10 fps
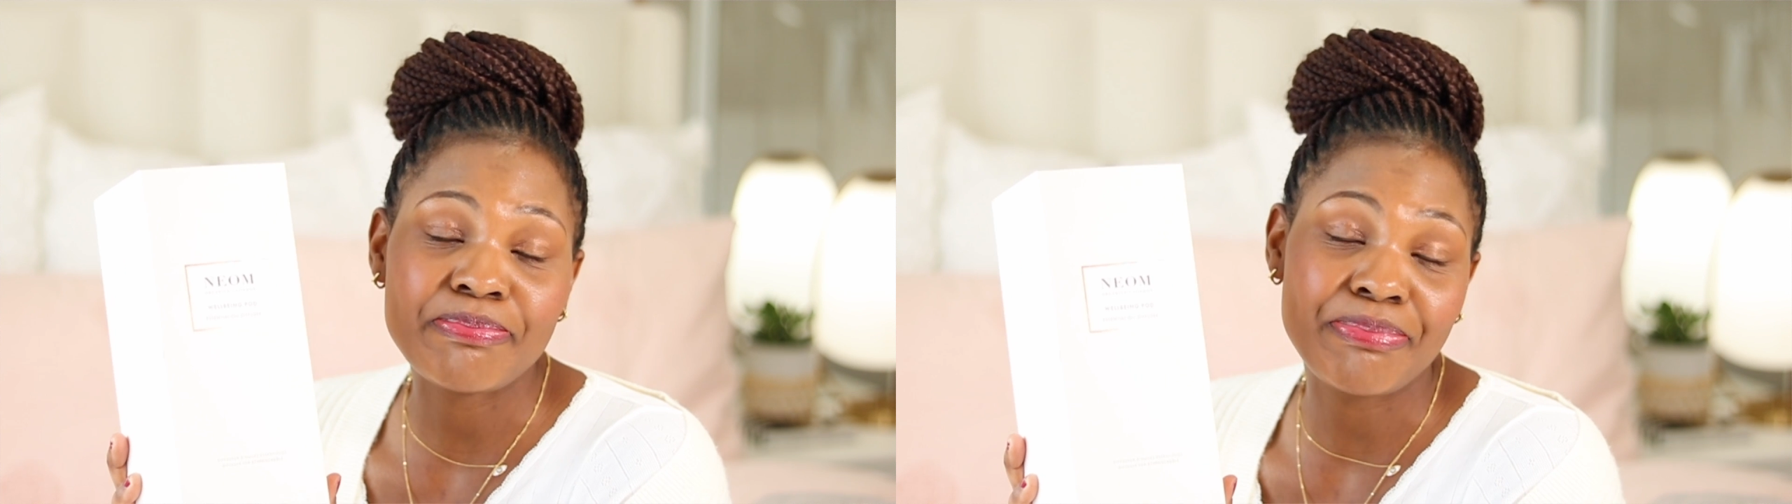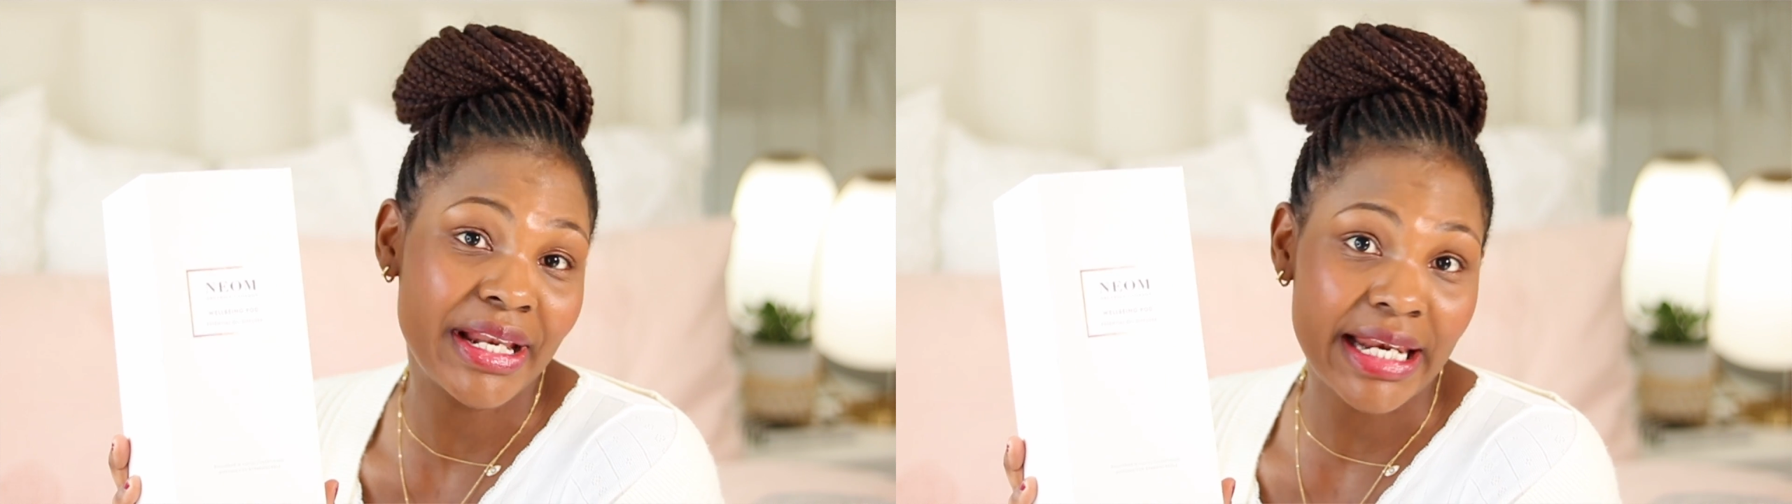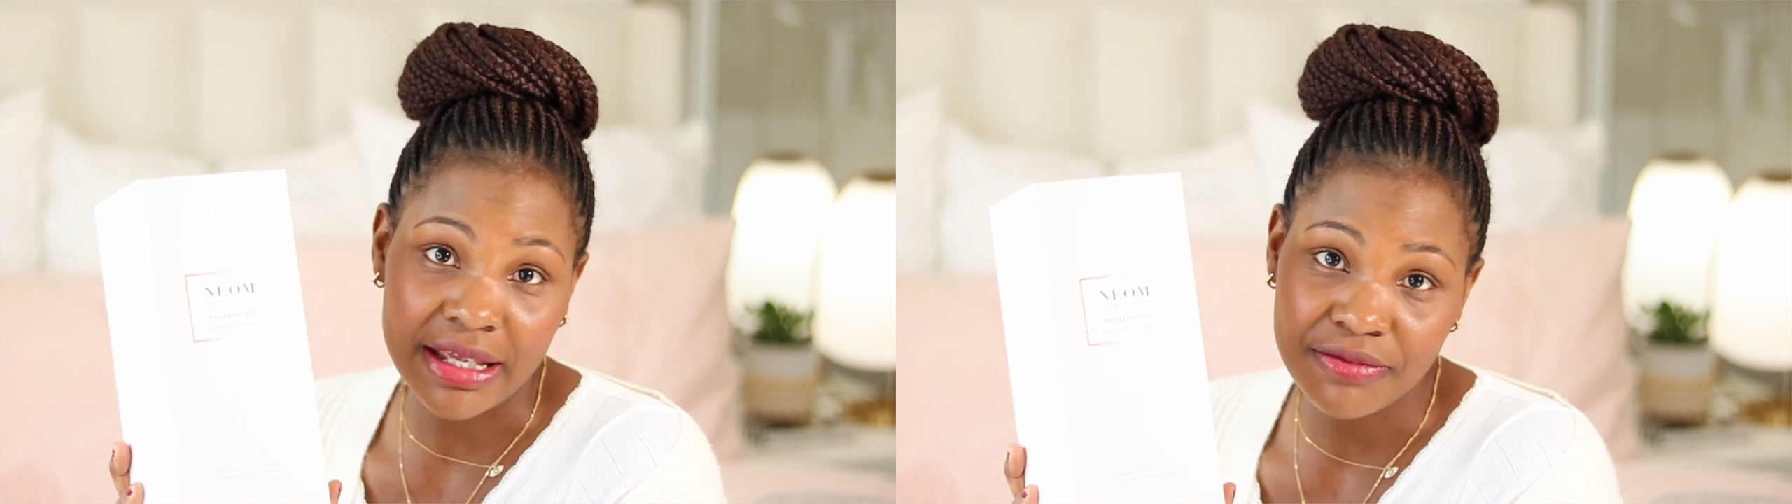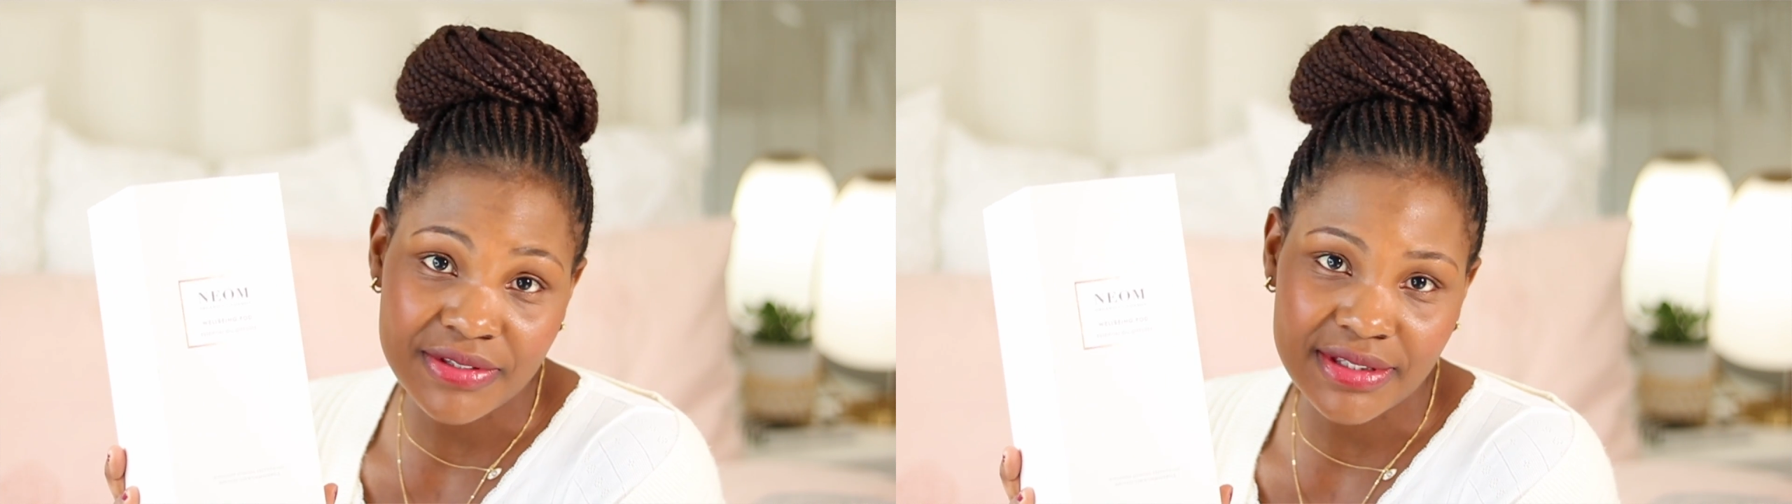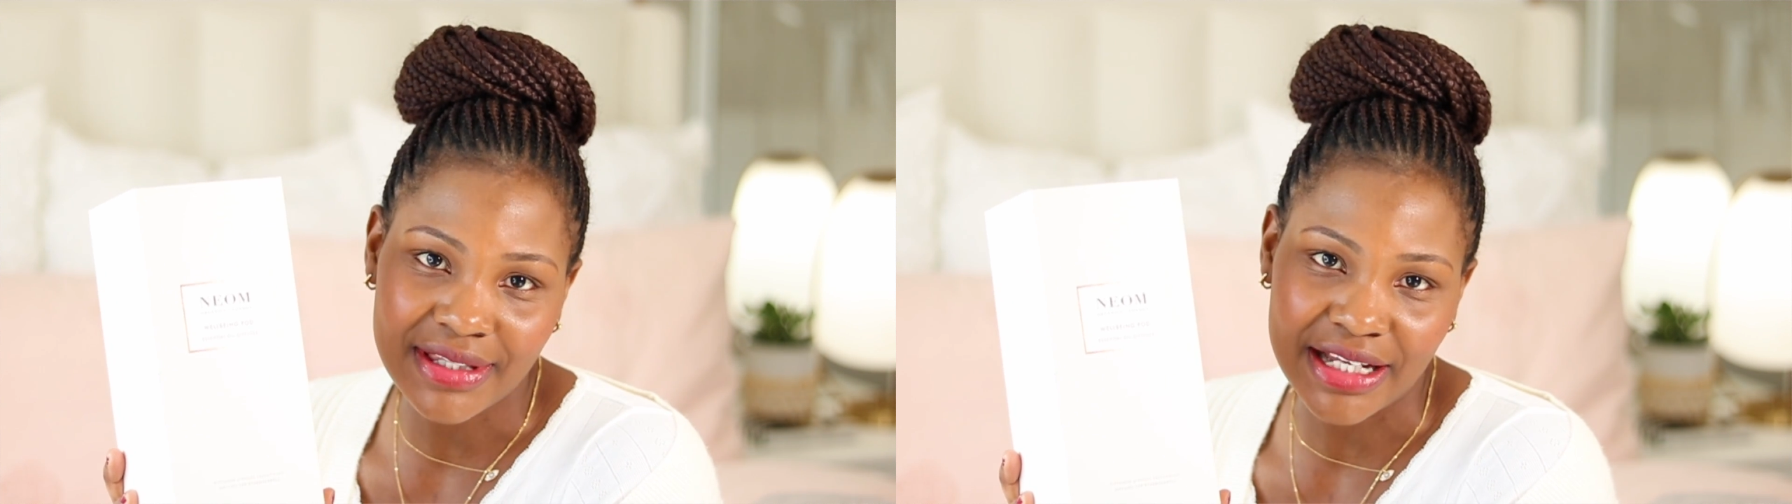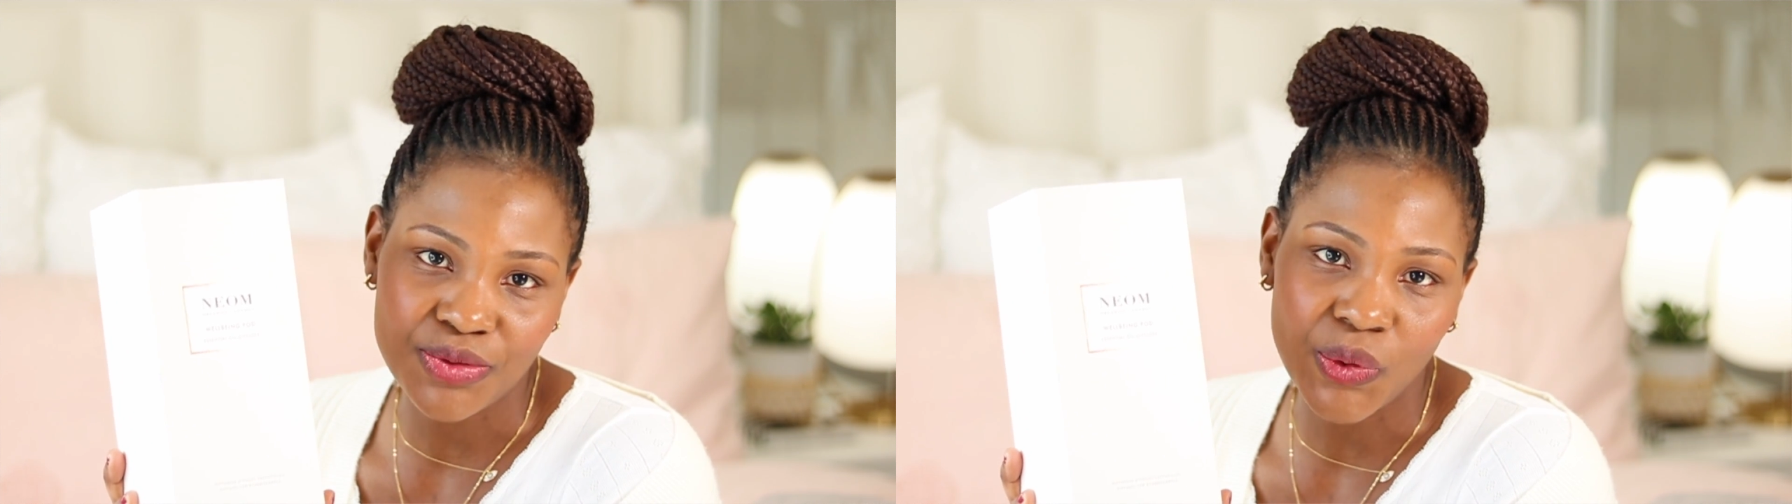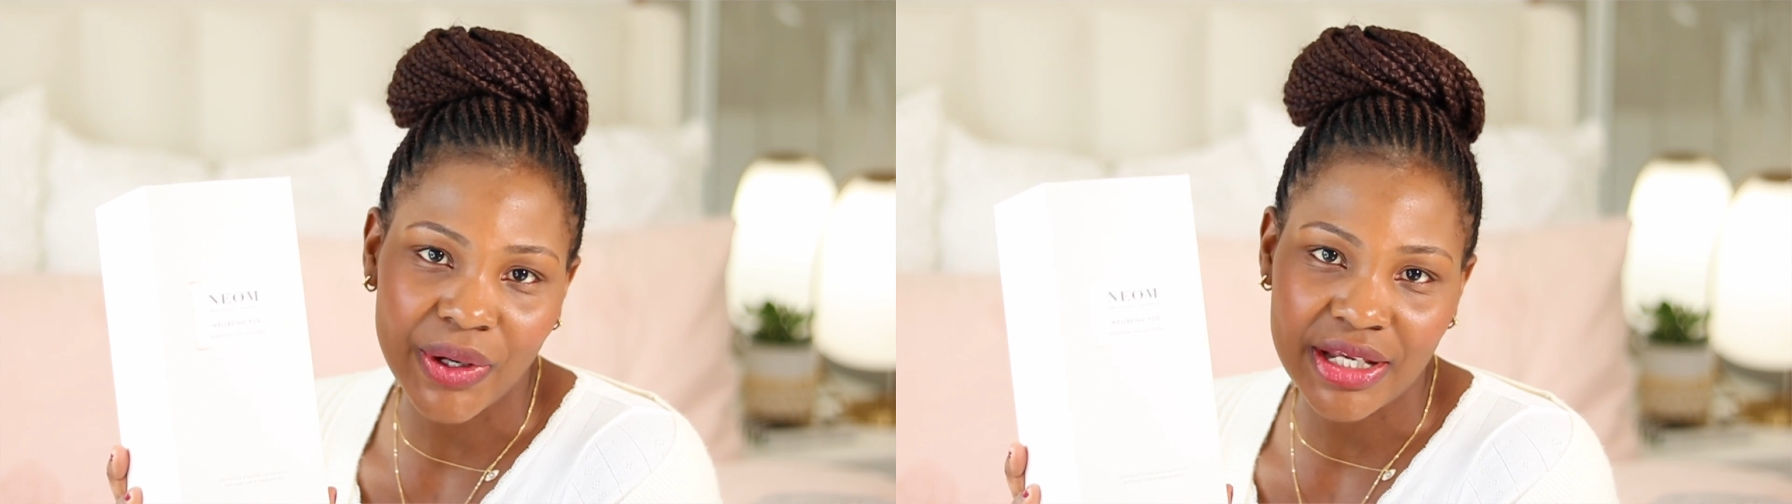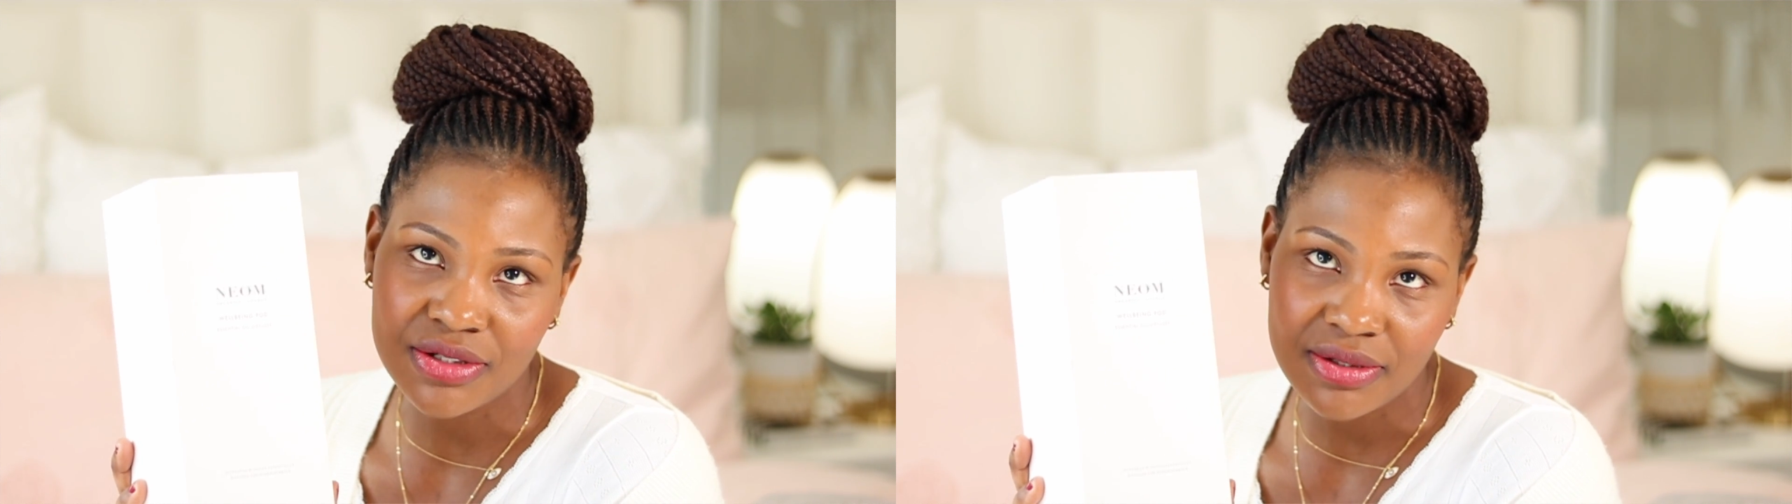beliefs that go
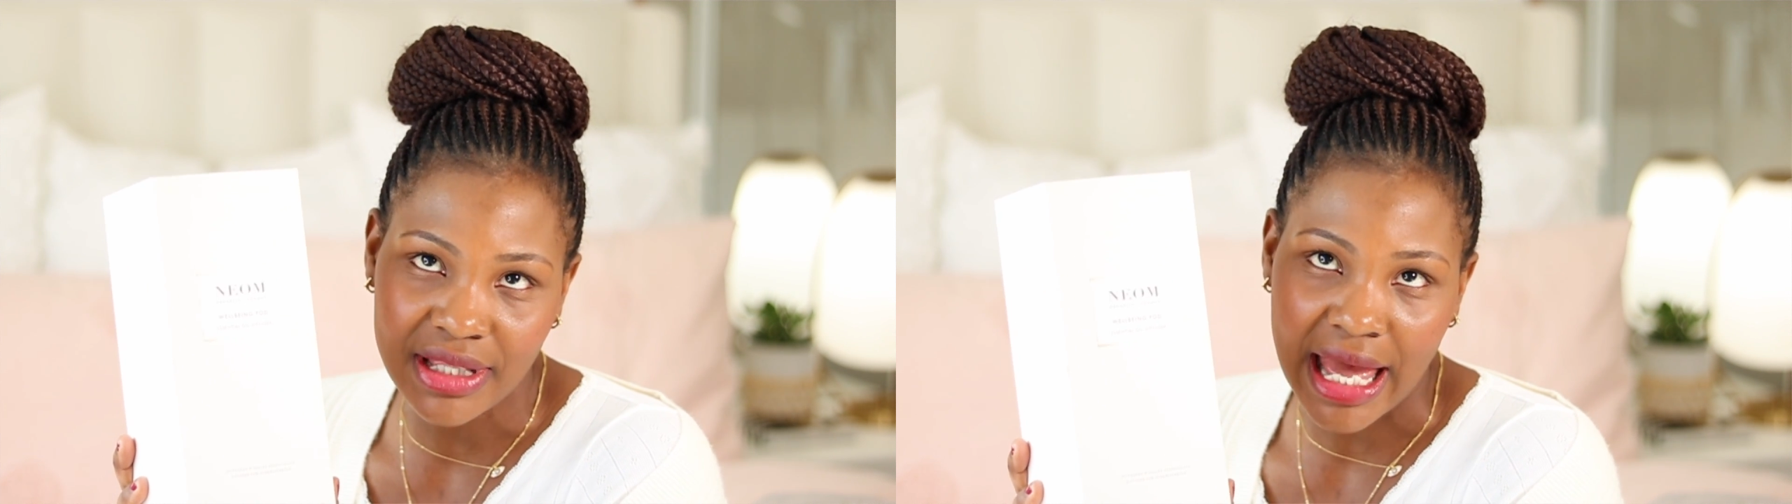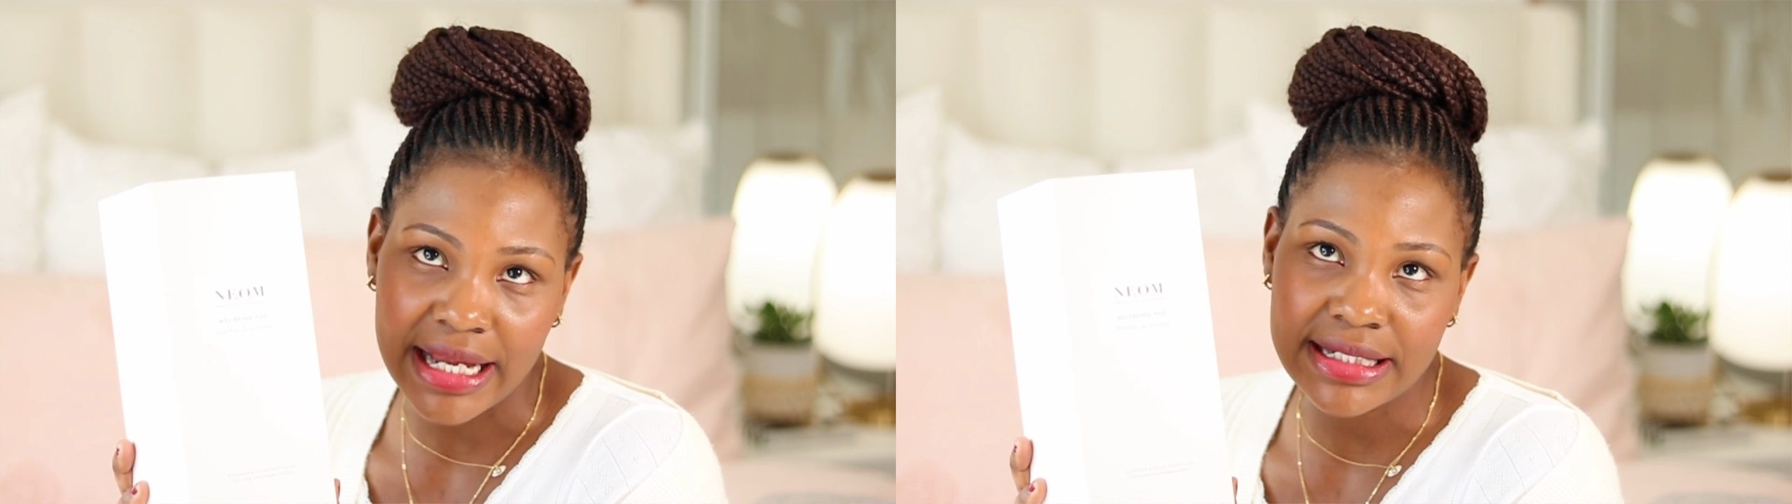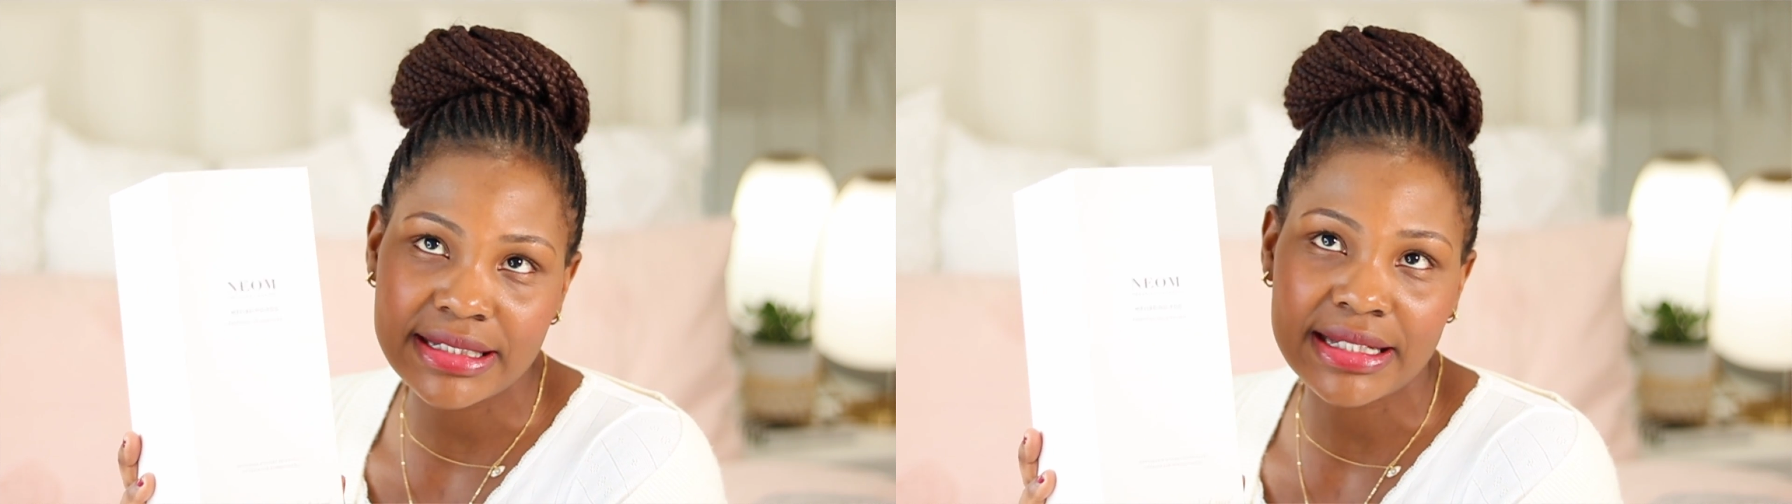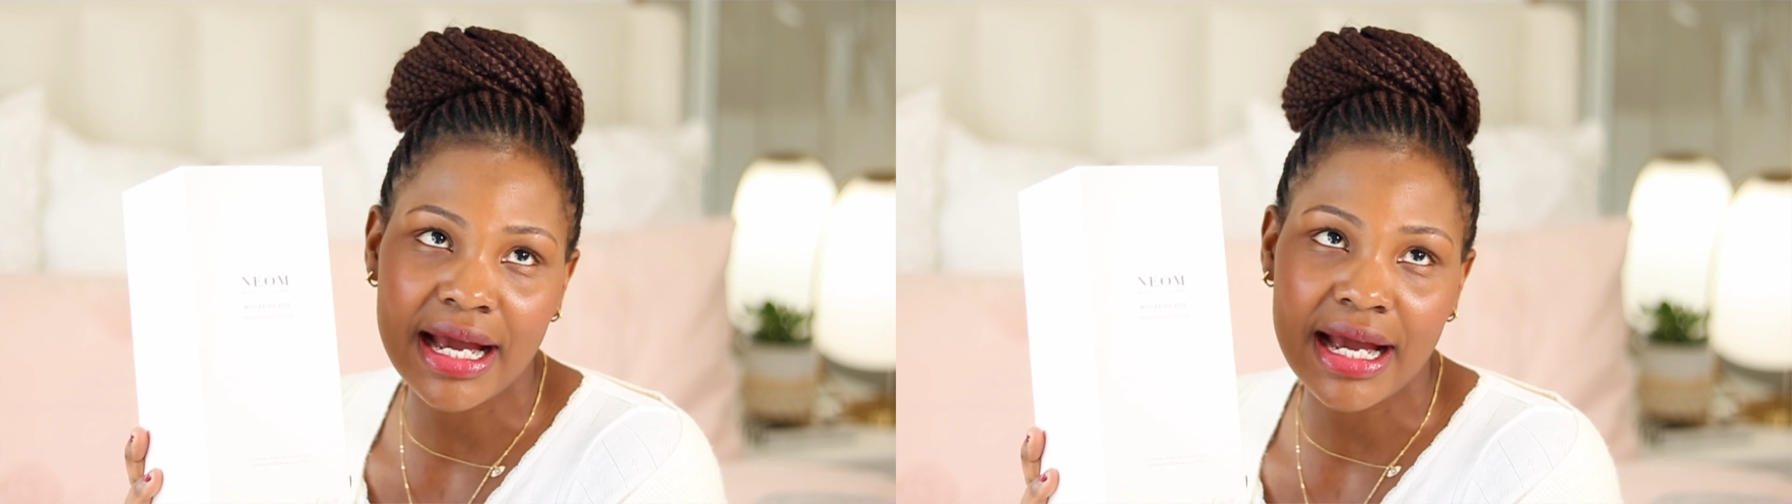into that.